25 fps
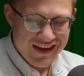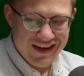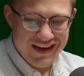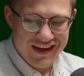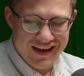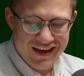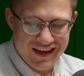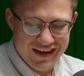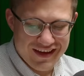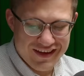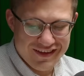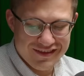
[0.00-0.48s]

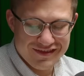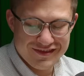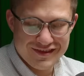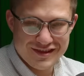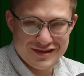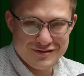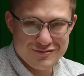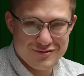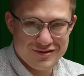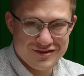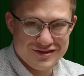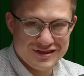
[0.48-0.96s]
And
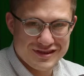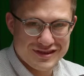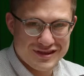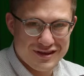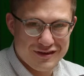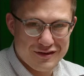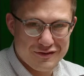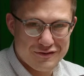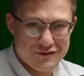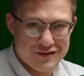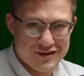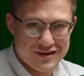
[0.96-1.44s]
this was
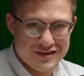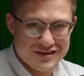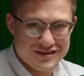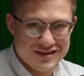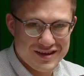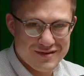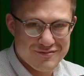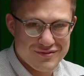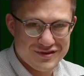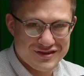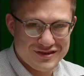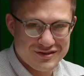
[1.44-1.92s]
the first
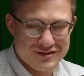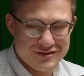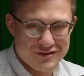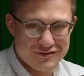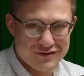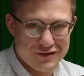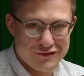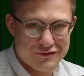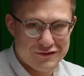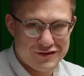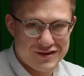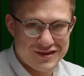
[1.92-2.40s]
episode of
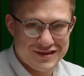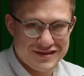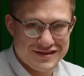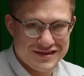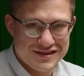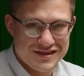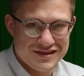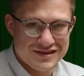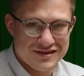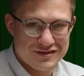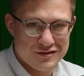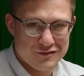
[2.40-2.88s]
the third
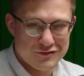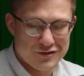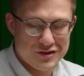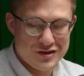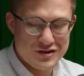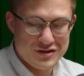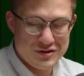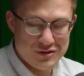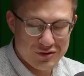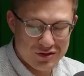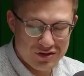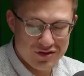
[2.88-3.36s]
season of the
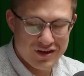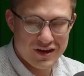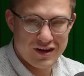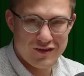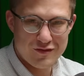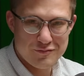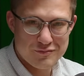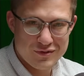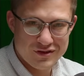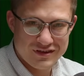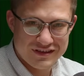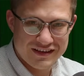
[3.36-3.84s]

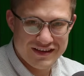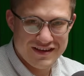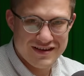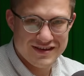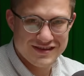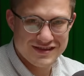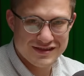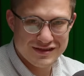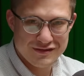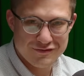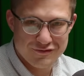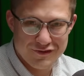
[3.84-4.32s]
EuroHealth
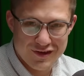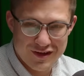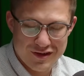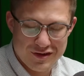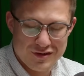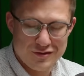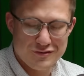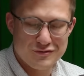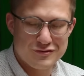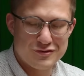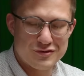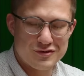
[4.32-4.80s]
podcast. Thank
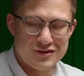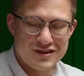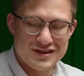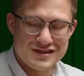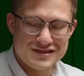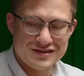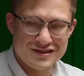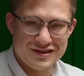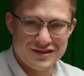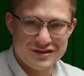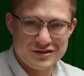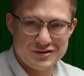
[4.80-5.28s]
you for
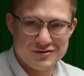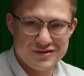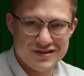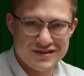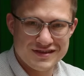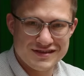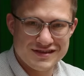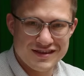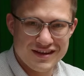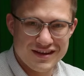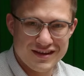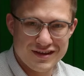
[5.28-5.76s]
listening to
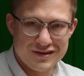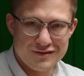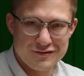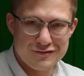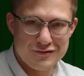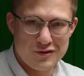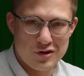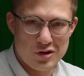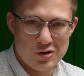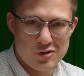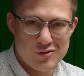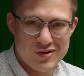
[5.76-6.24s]
us and
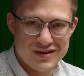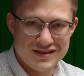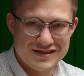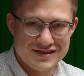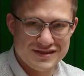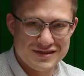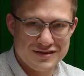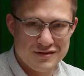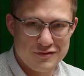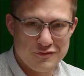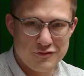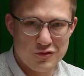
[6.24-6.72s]
follow
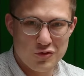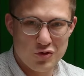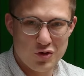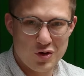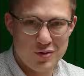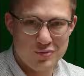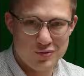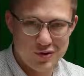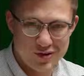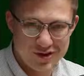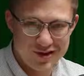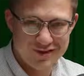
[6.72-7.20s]
us
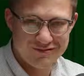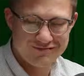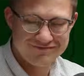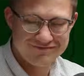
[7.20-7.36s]
for more.